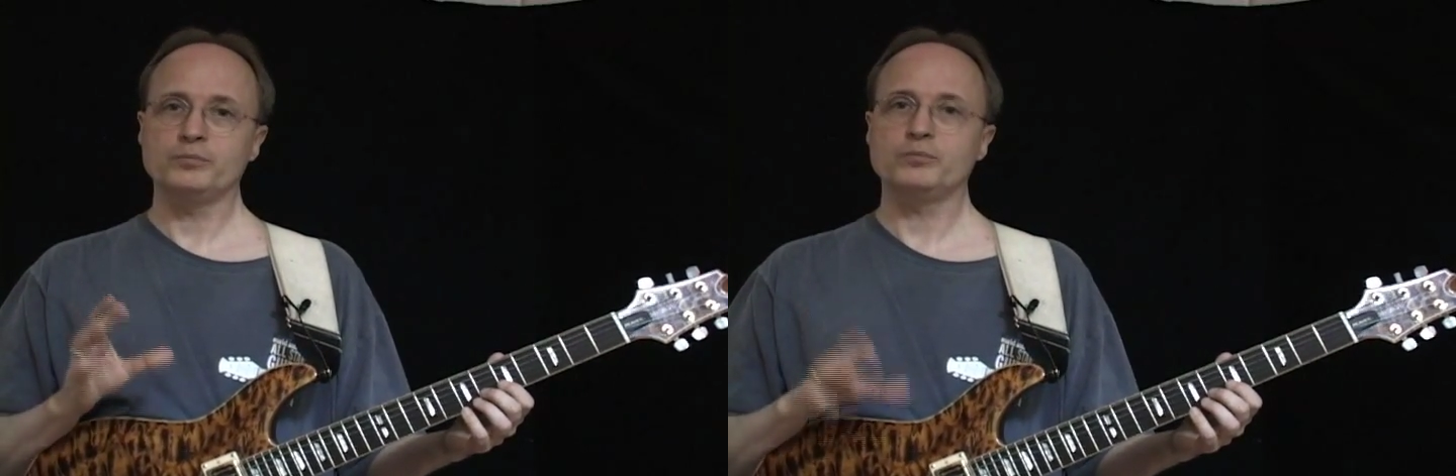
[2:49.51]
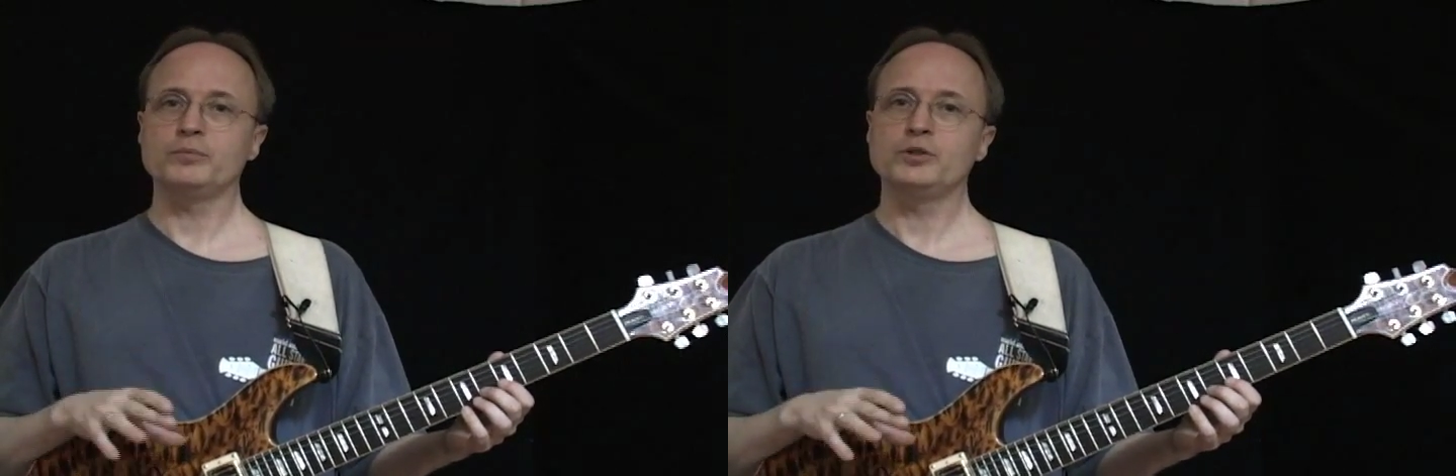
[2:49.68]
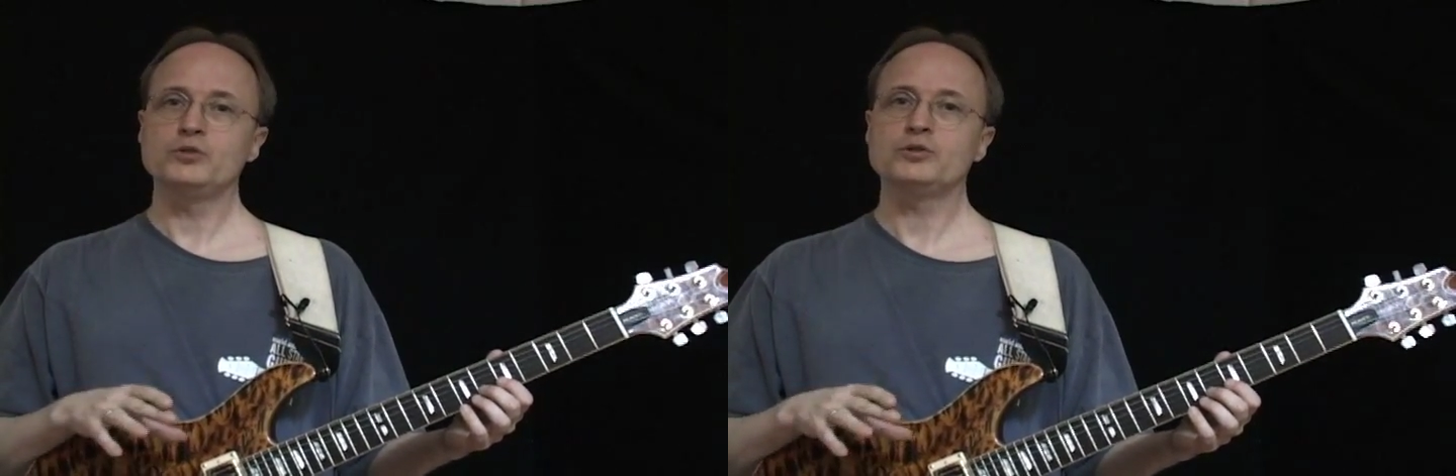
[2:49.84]

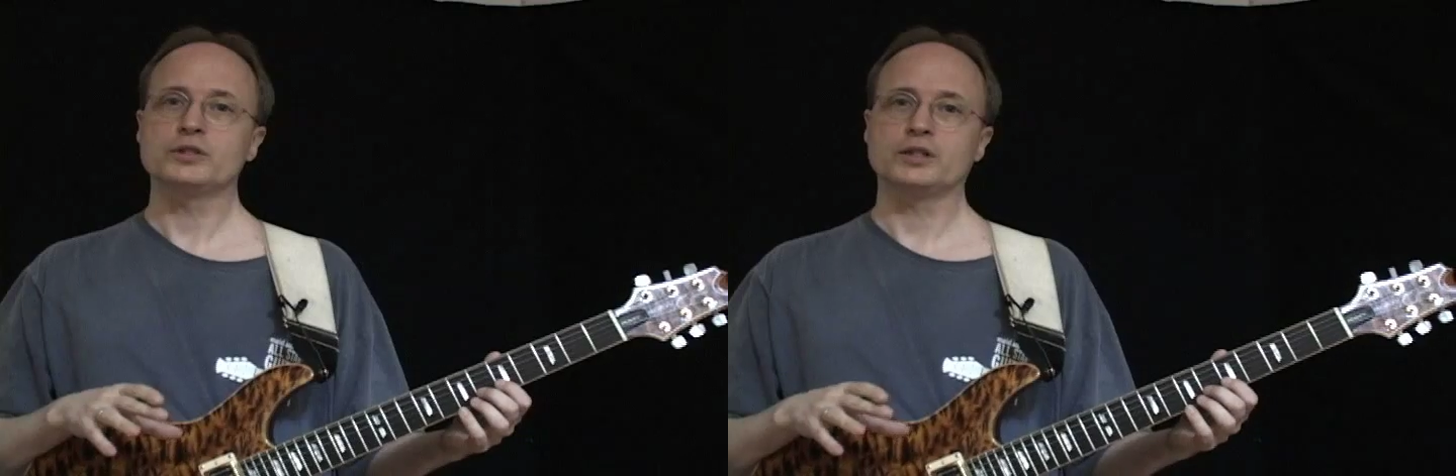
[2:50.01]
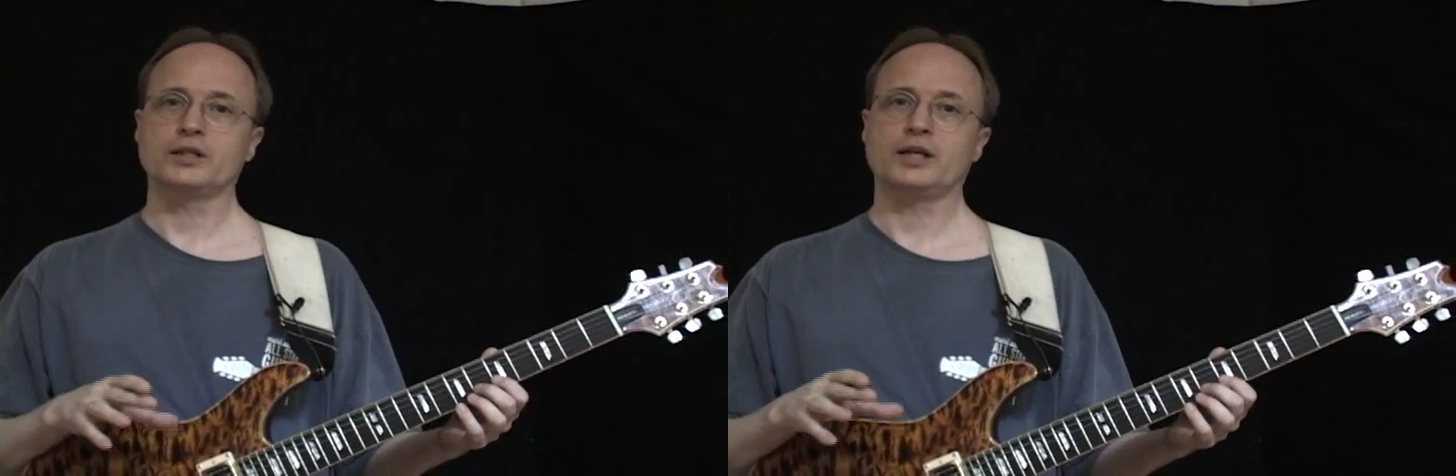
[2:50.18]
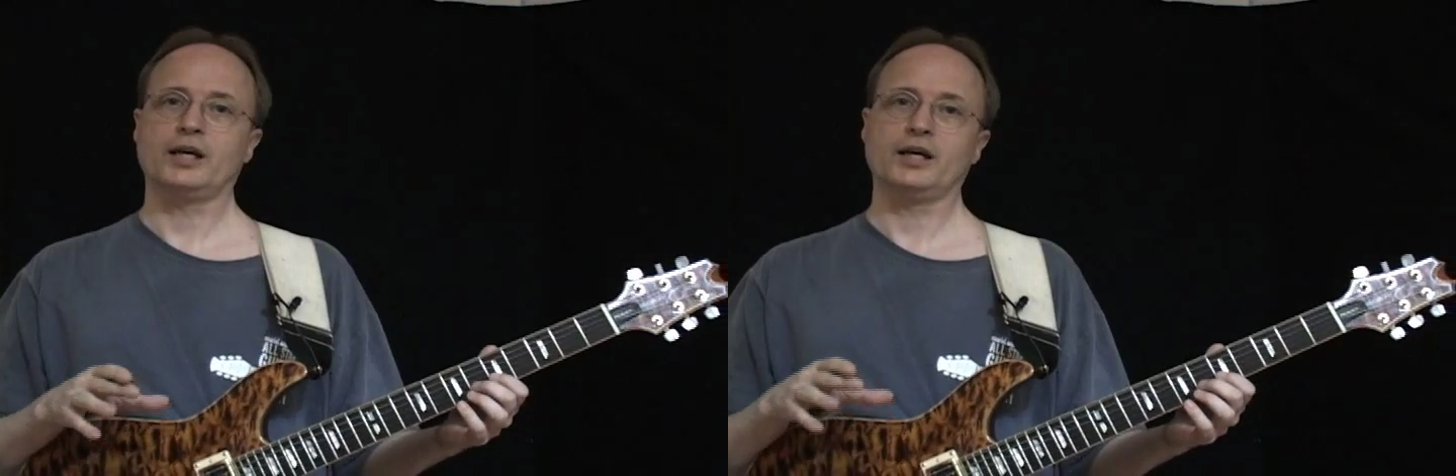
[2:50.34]

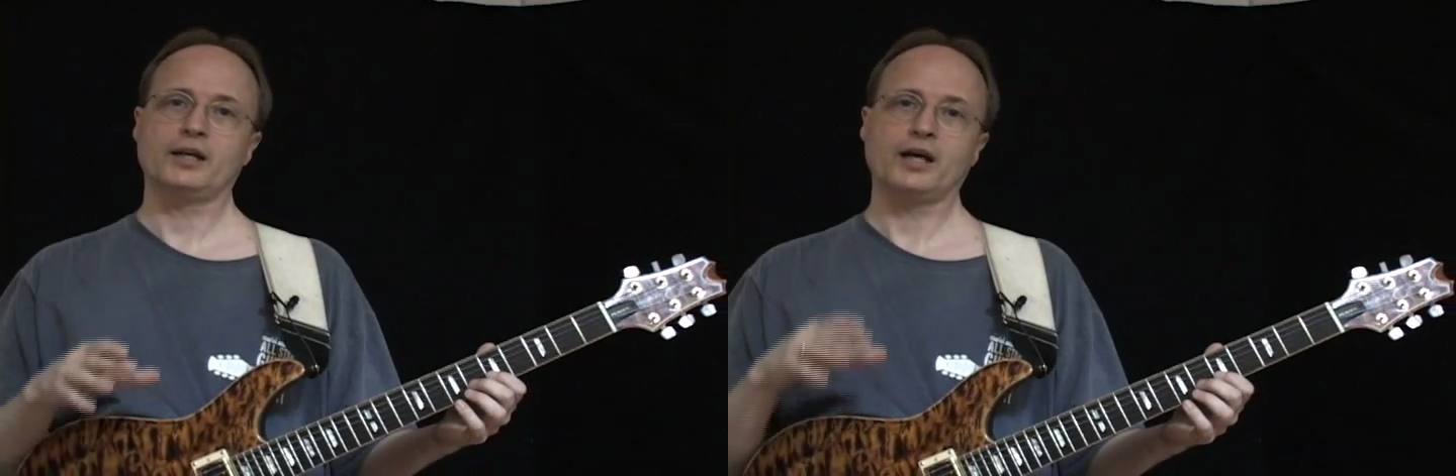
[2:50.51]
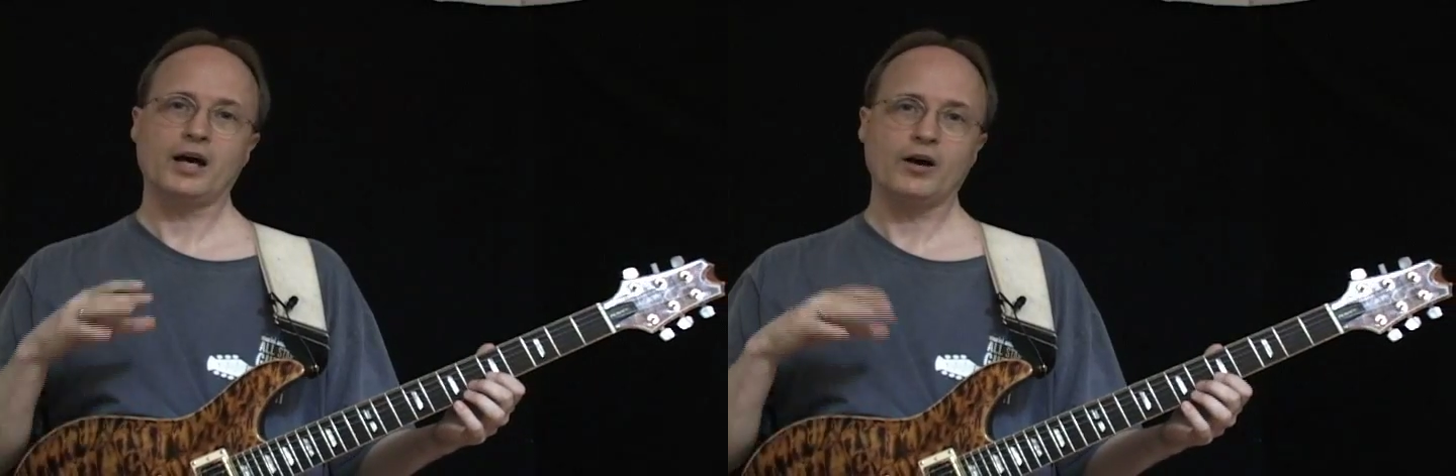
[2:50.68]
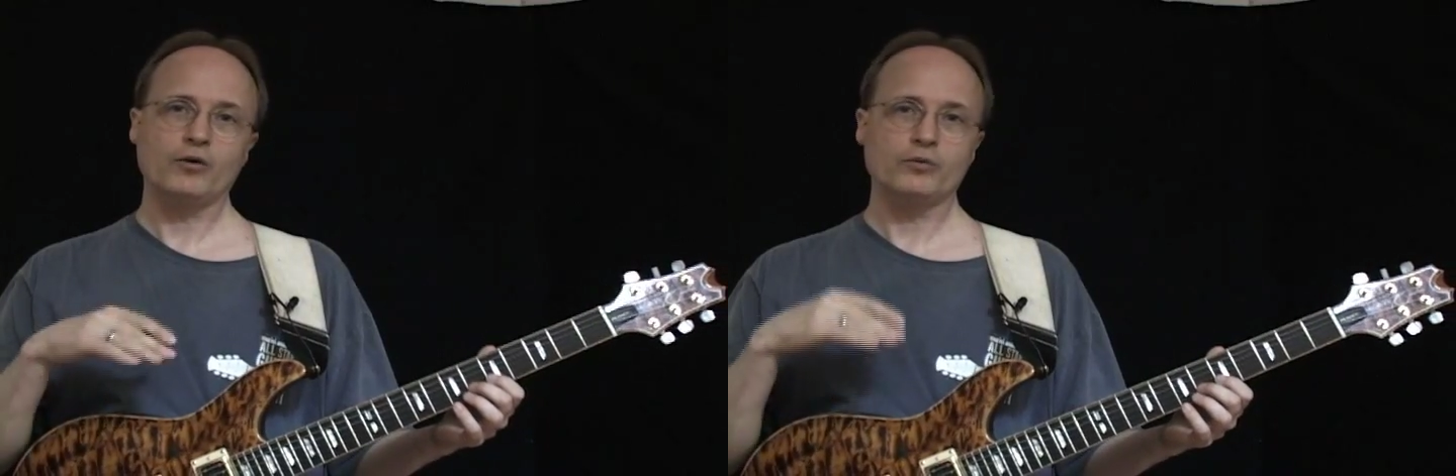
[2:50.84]
music and
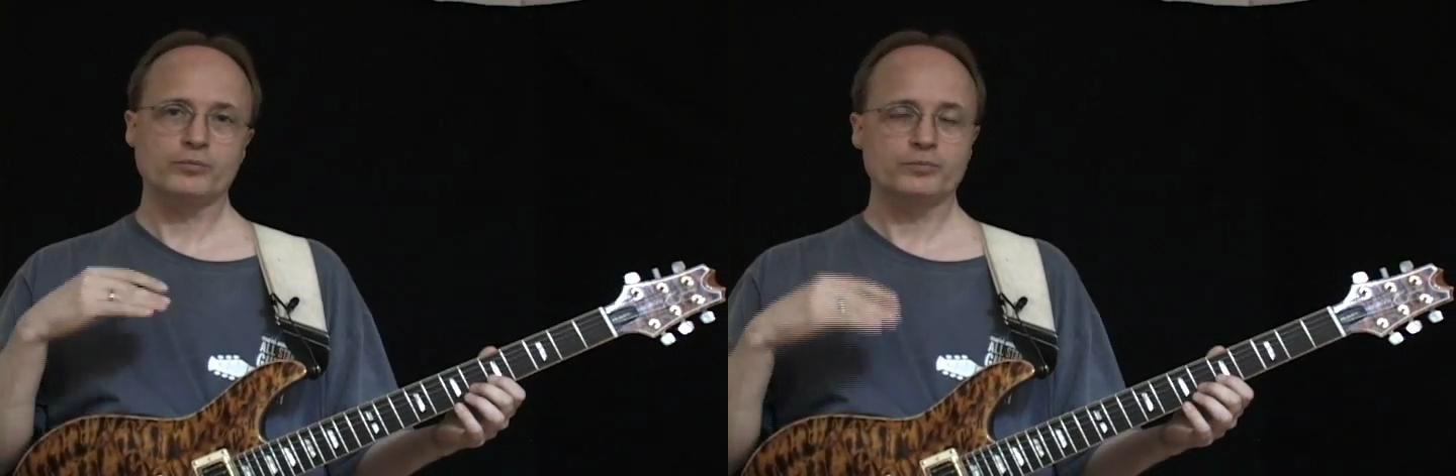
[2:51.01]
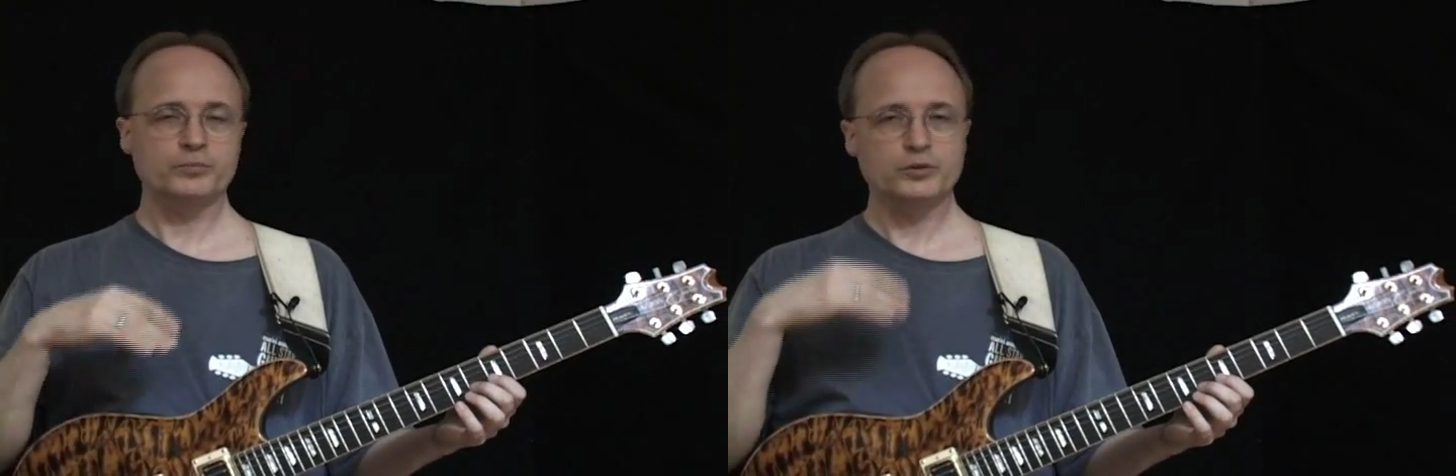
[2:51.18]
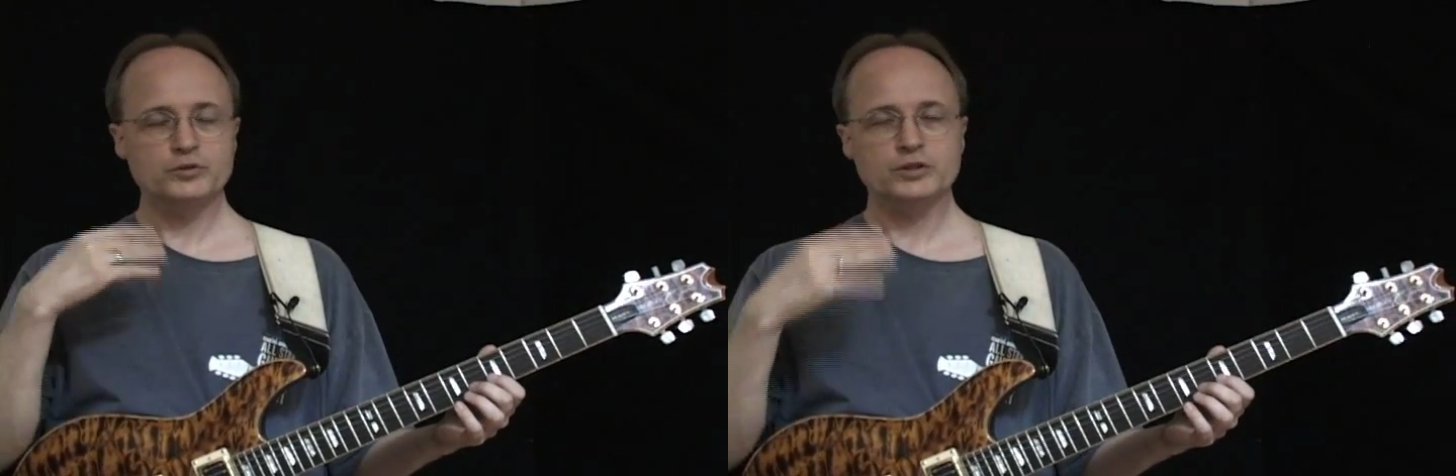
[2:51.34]
how
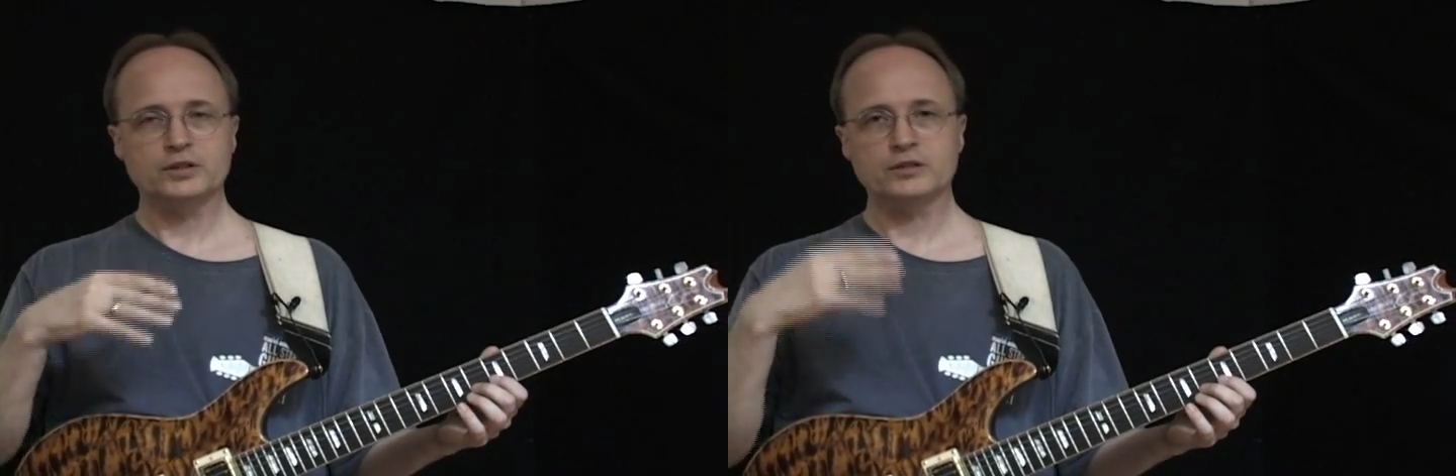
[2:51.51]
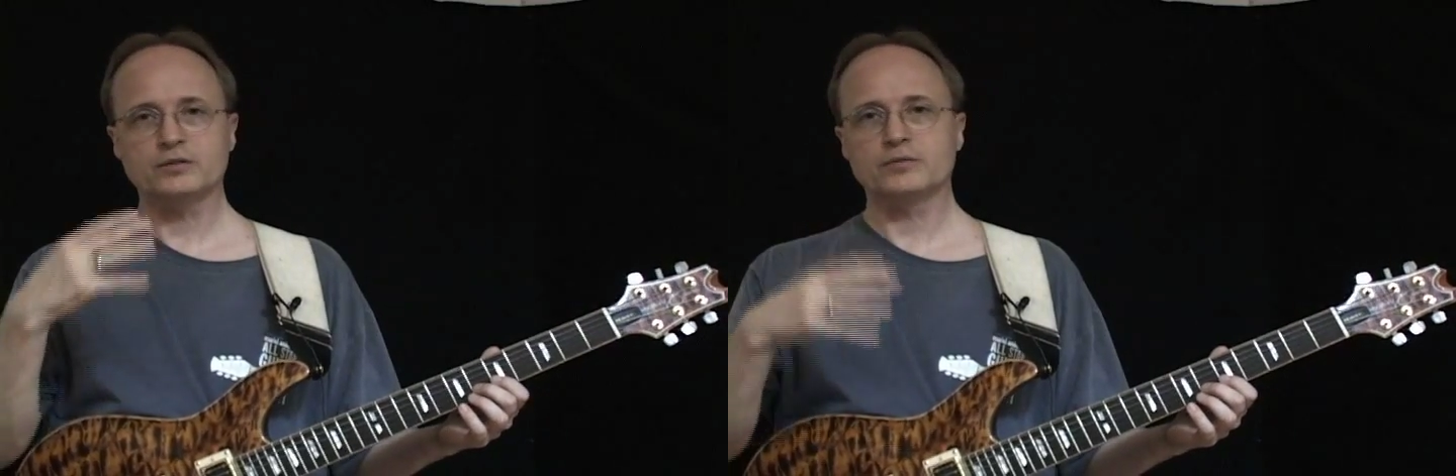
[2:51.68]
music